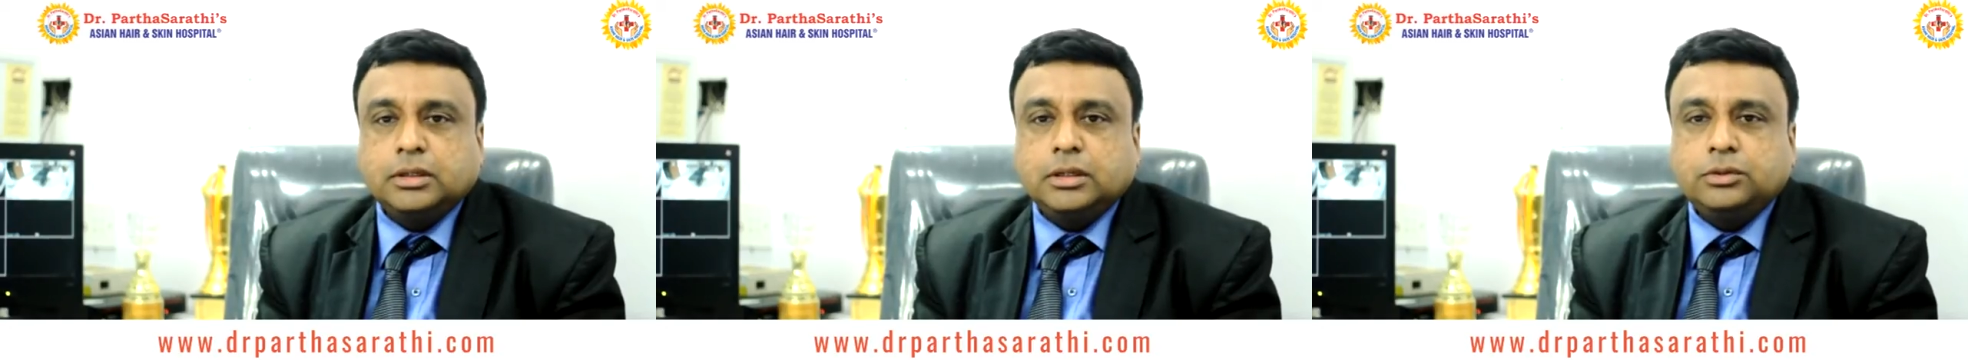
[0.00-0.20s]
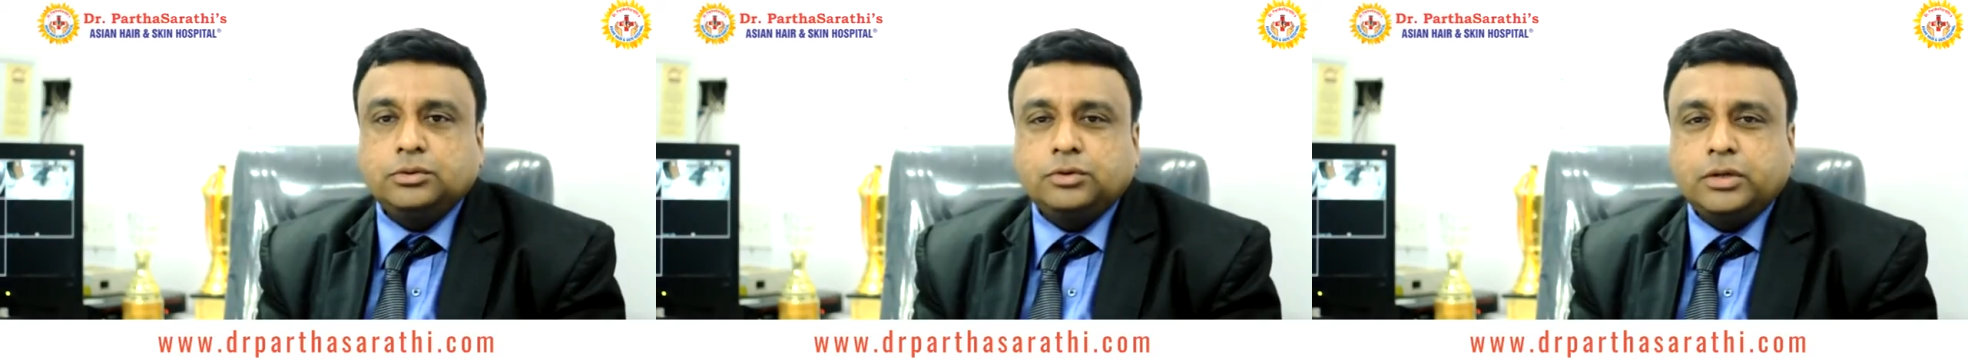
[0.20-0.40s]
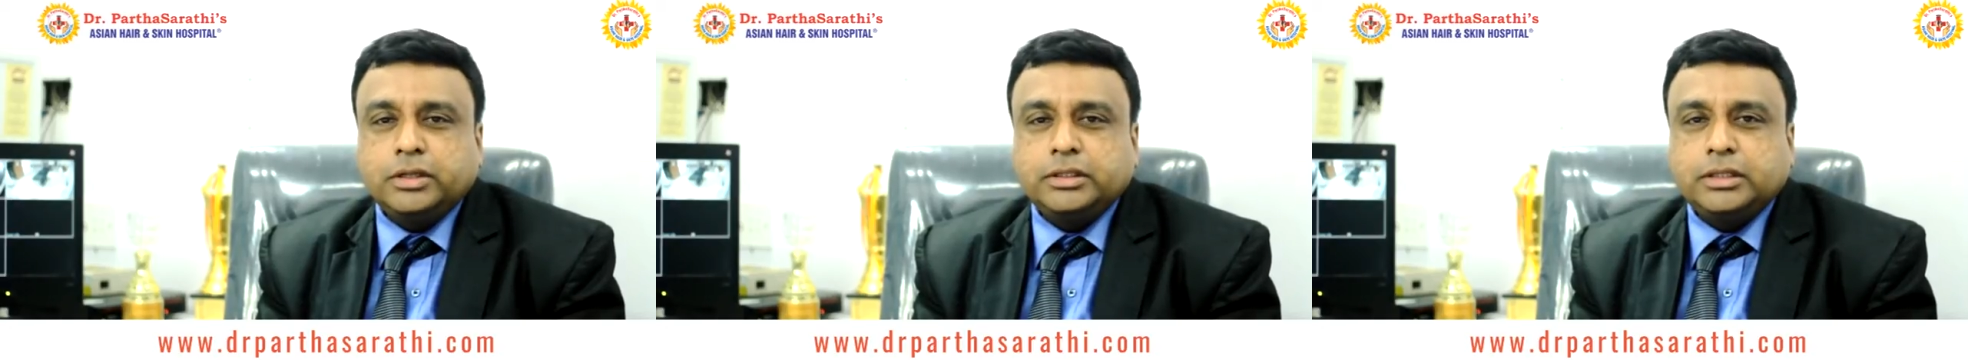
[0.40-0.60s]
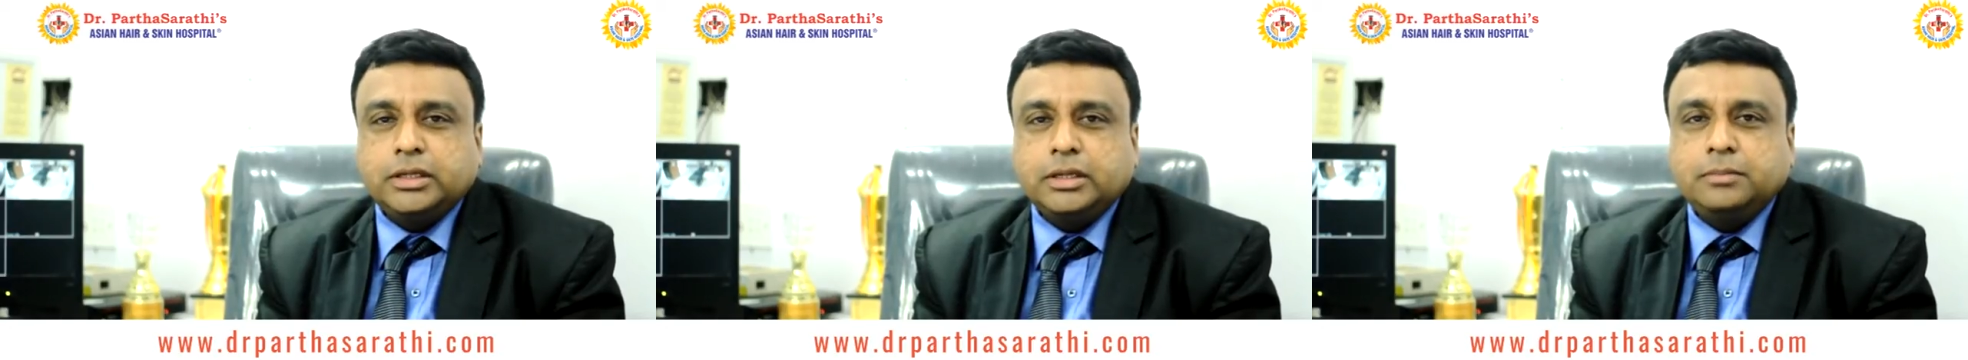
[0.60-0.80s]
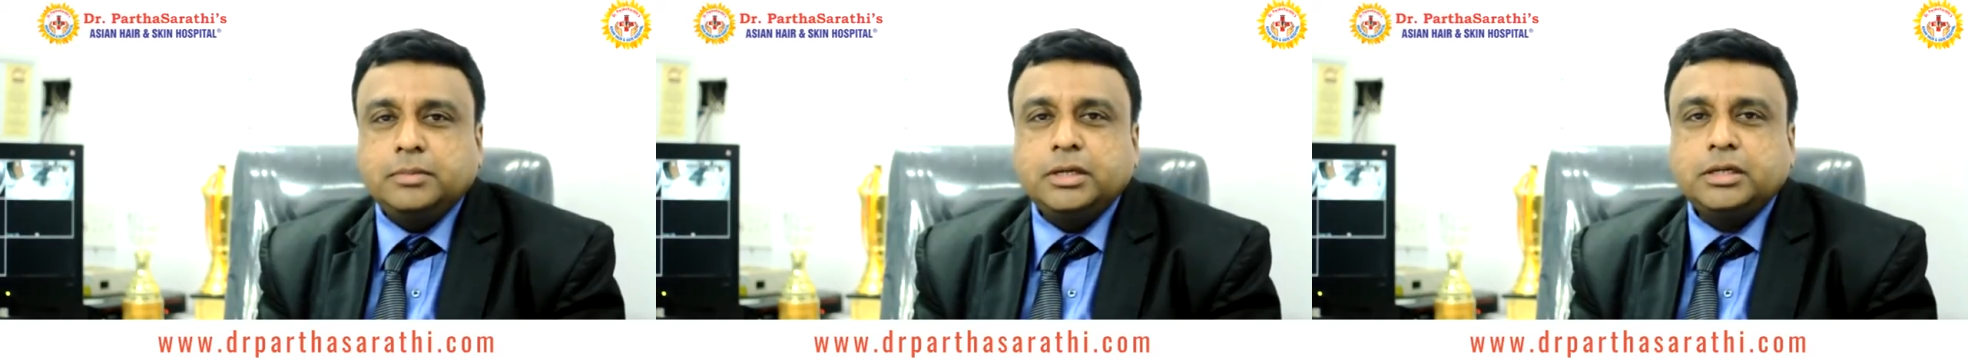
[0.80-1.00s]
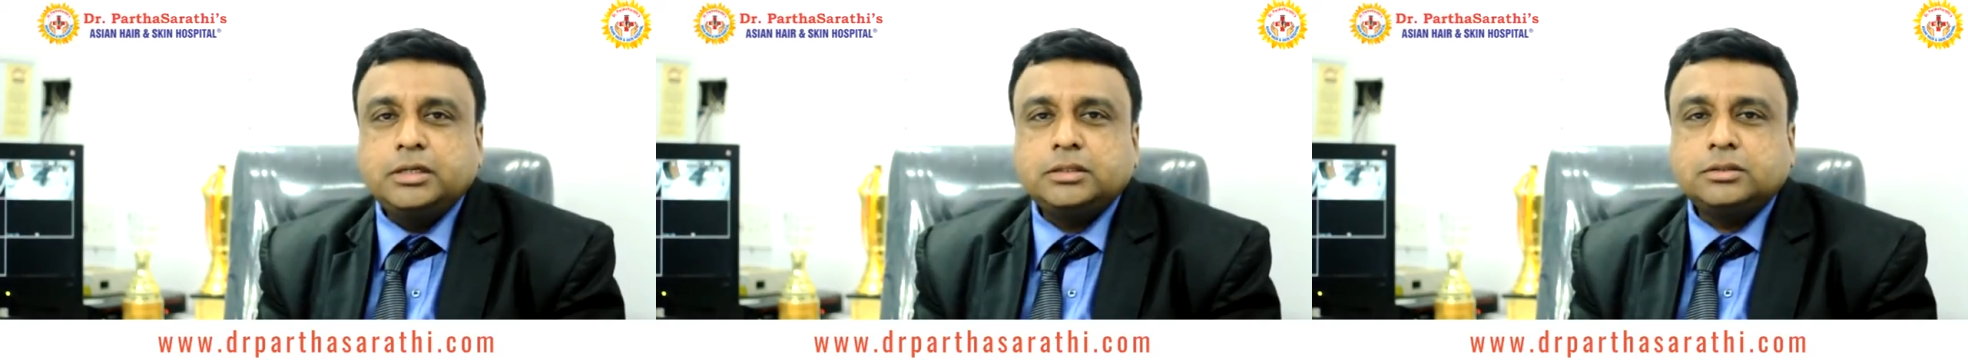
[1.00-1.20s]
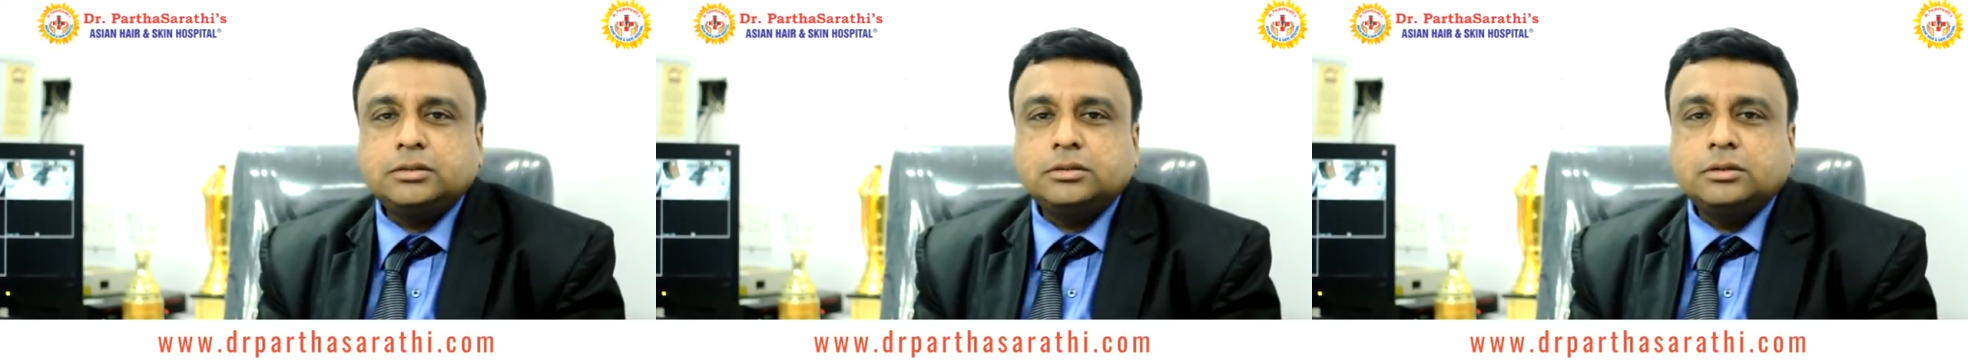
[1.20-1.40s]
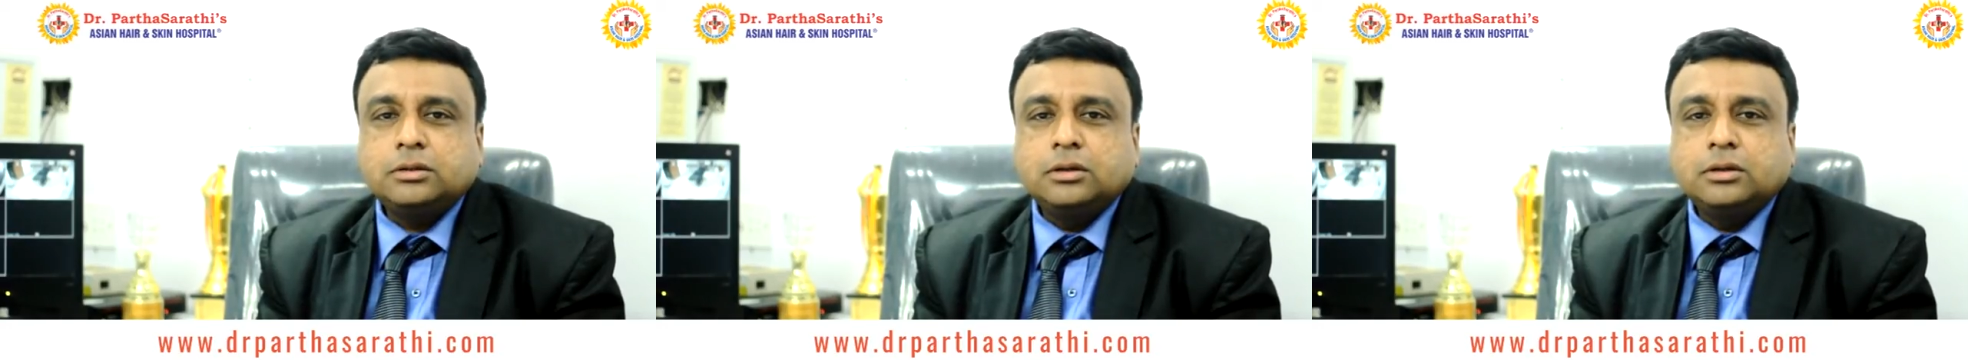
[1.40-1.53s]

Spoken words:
usually 3 minutes